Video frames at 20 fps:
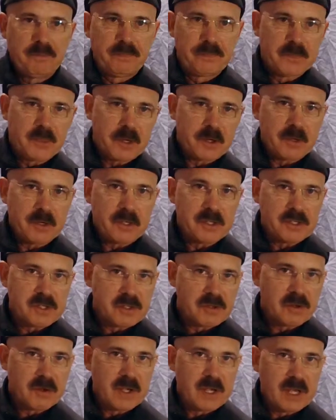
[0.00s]
3rd
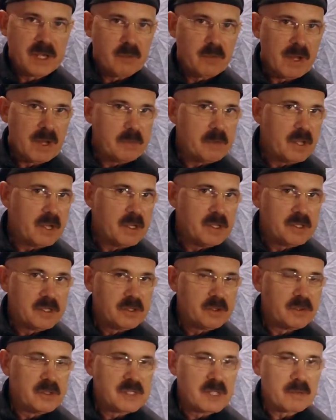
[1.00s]
string, what I'm going to
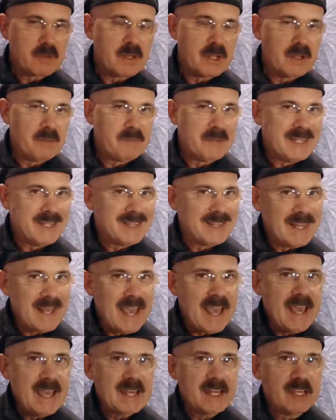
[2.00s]
do is I'm going to be
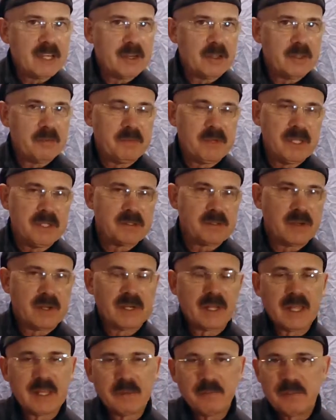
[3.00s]
landing on the B
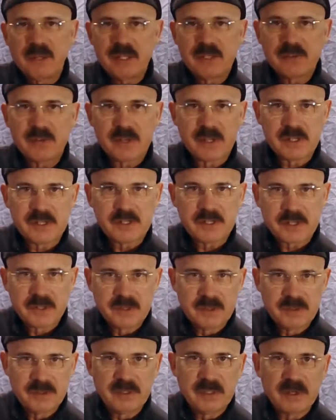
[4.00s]
string. Now the B string is
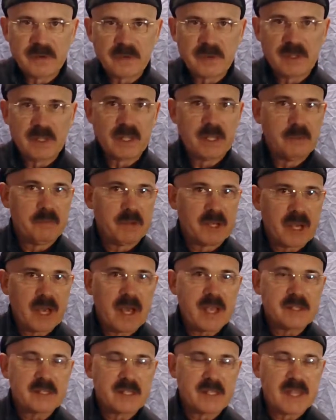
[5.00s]
tuned differently, and
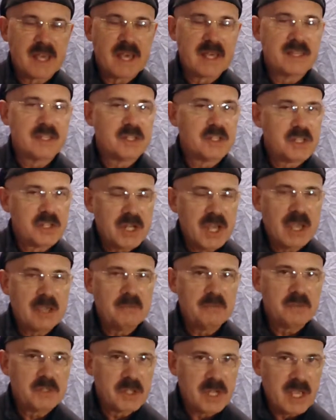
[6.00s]
because of that the
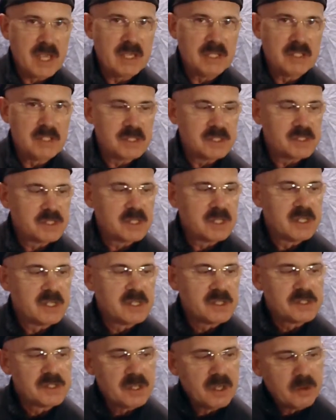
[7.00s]
shape changes.
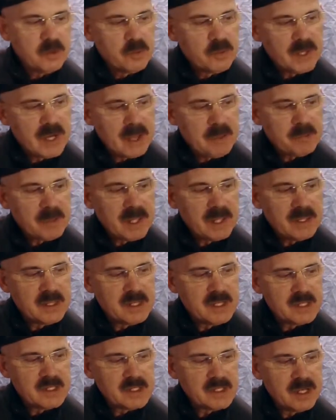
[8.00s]
So when I play
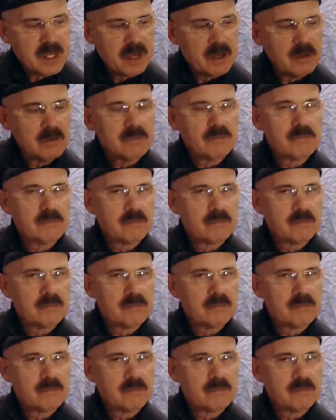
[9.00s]
this note,